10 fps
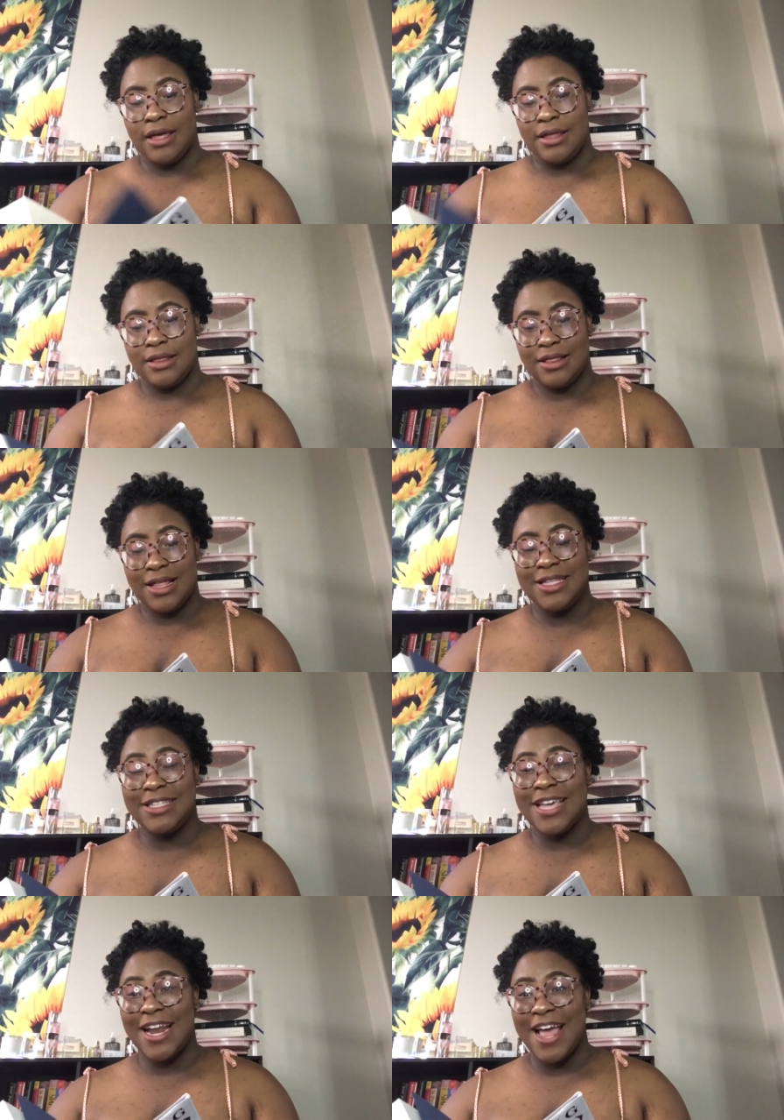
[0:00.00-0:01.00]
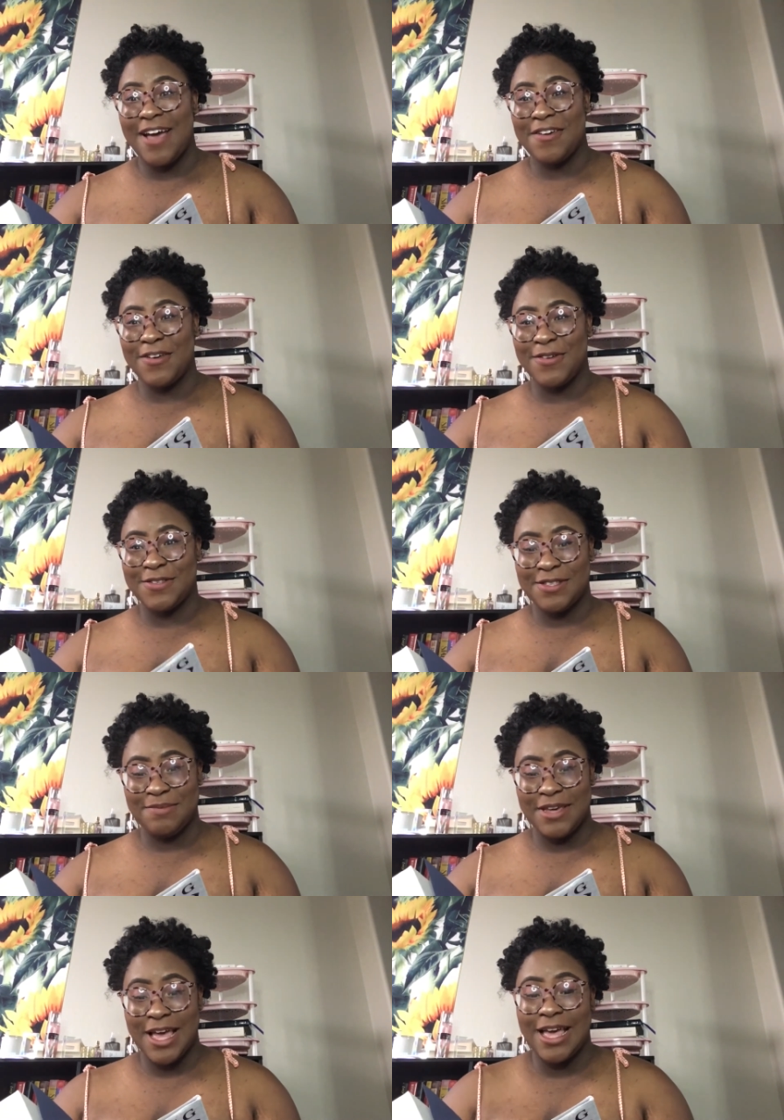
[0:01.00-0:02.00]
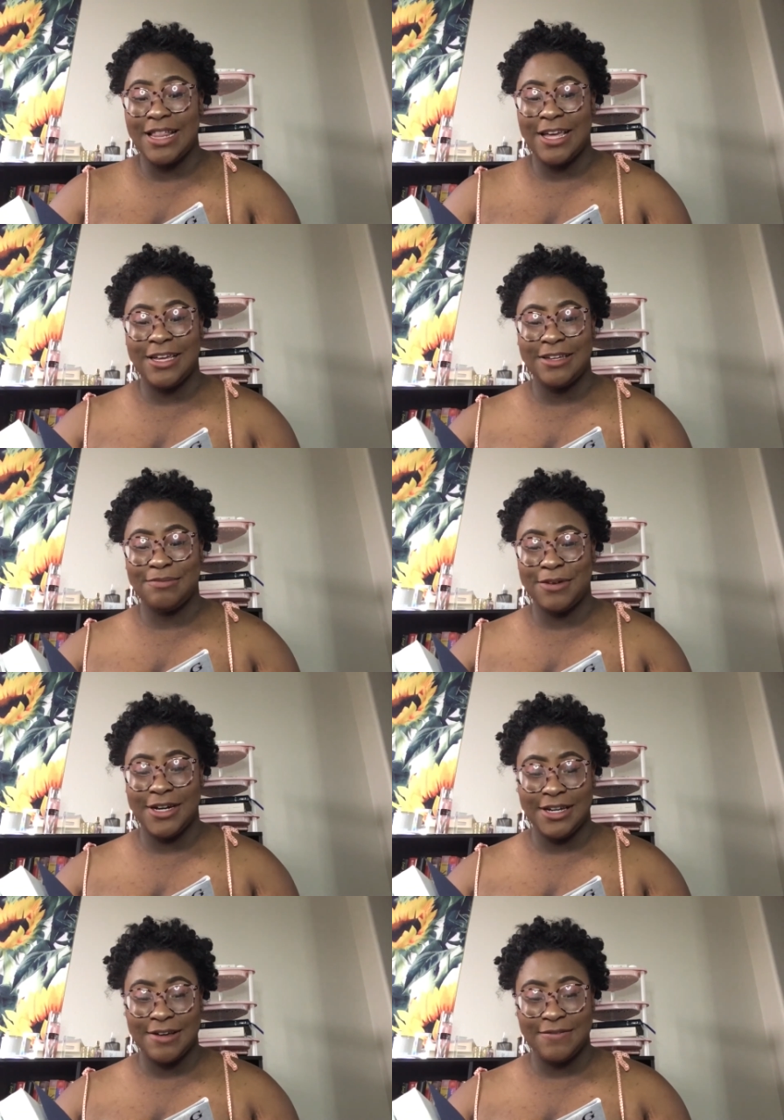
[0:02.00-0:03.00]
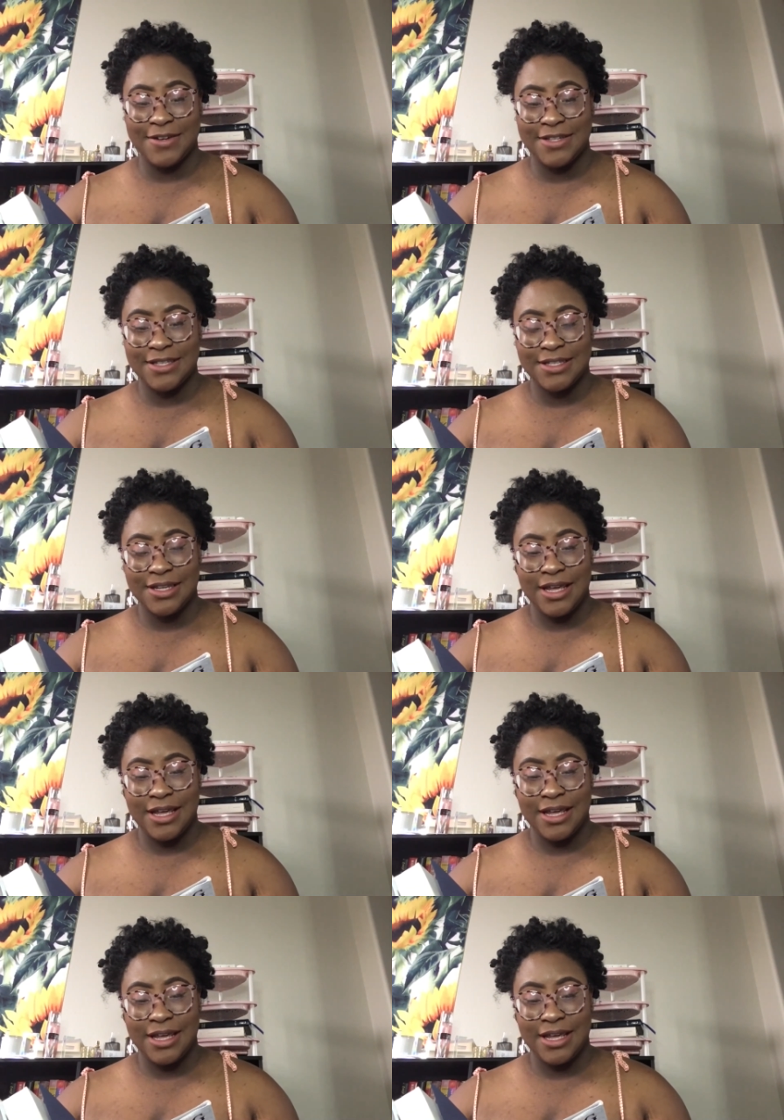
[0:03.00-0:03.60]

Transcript: That's kind of how it goes with me. I like pretty covers.